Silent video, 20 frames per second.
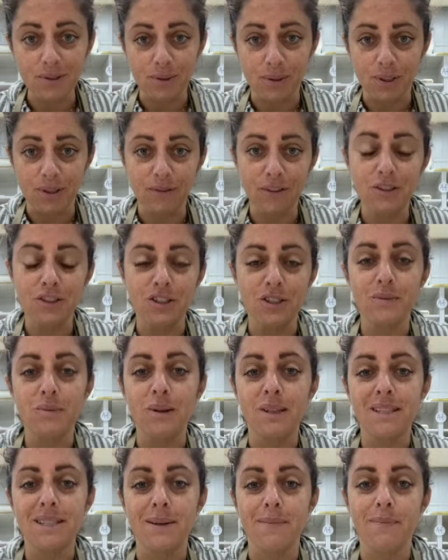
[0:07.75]
or if you just
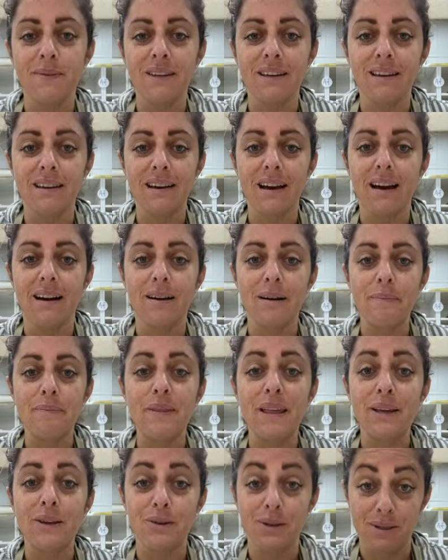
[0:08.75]
want something
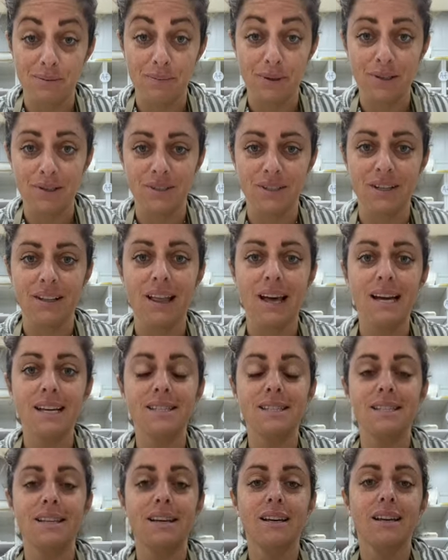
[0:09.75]
that you can
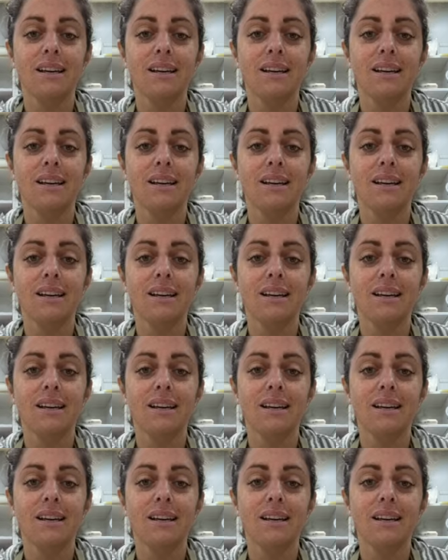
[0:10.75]
personalize.